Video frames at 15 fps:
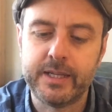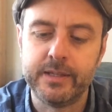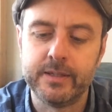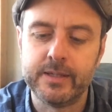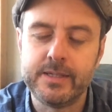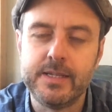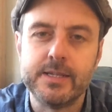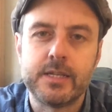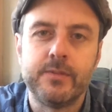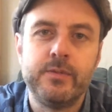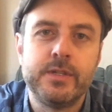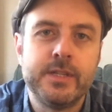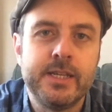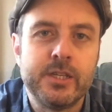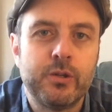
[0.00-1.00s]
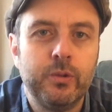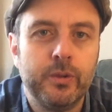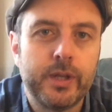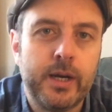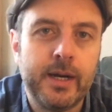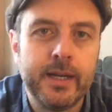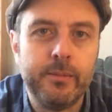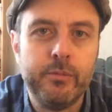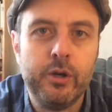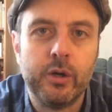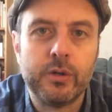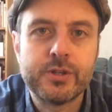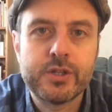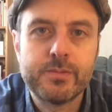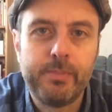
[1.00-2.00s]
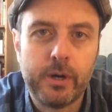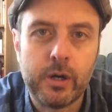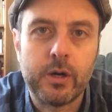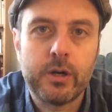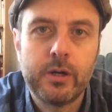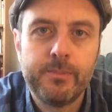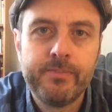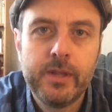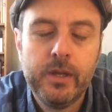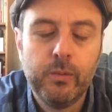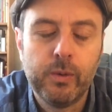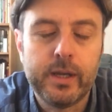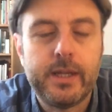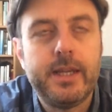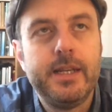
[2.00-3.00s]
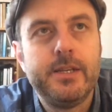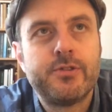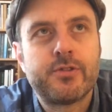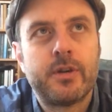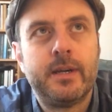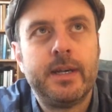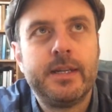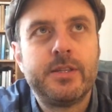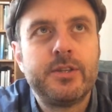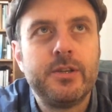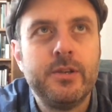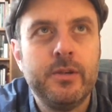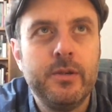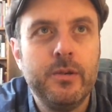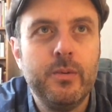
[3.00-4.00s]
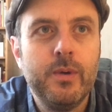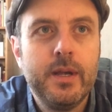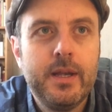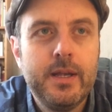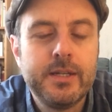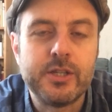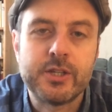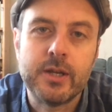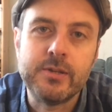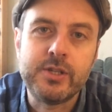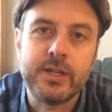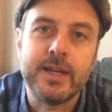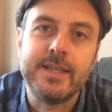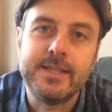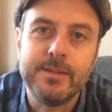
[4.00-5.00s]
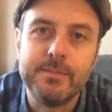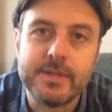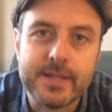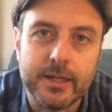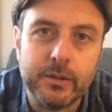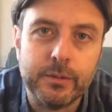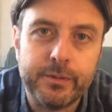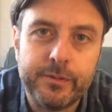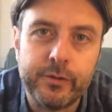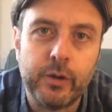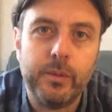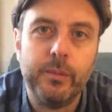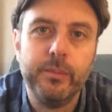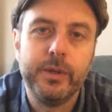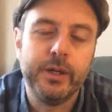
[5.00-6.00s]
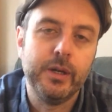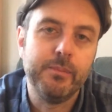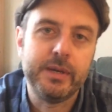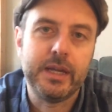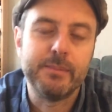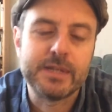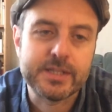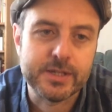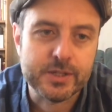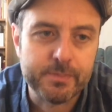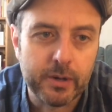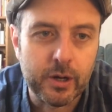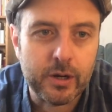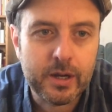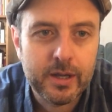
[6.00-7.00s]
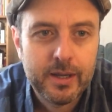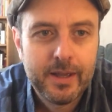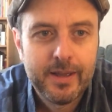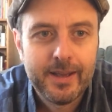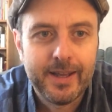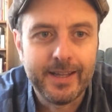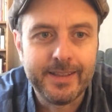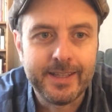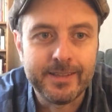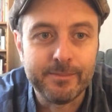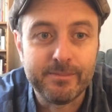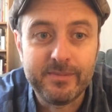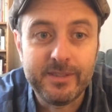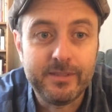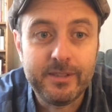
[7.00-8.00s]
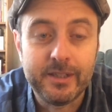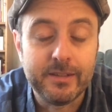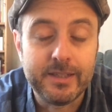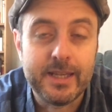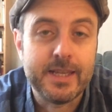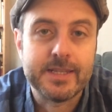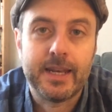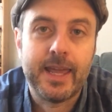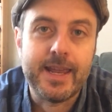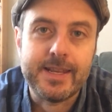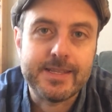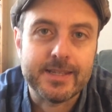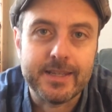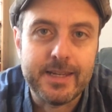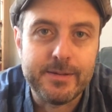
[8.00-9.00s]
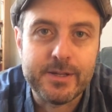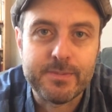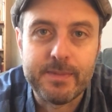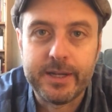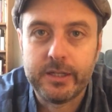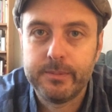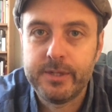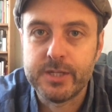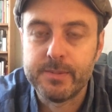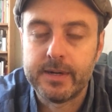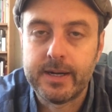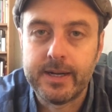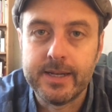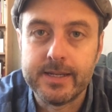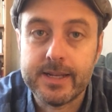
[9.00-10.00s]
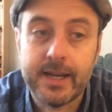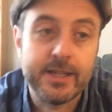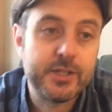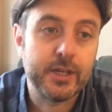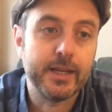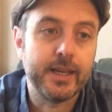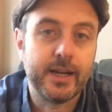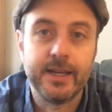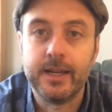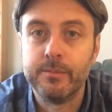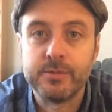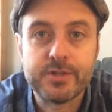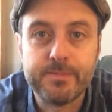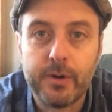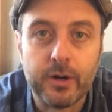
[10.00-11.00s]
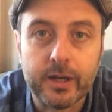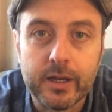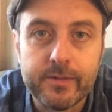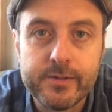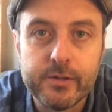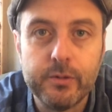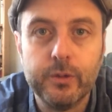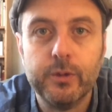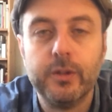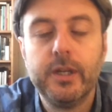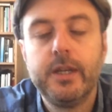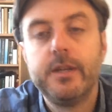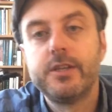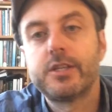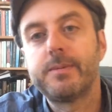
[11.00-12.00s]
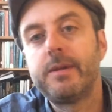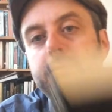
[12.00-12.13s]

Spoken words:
in the 1970s called I Am Not Spock, where he tried to dissociate himself from, you know, being Mr. Spock. And then, you know, years later, he just made up his mind, actually, I am Spock after all. So he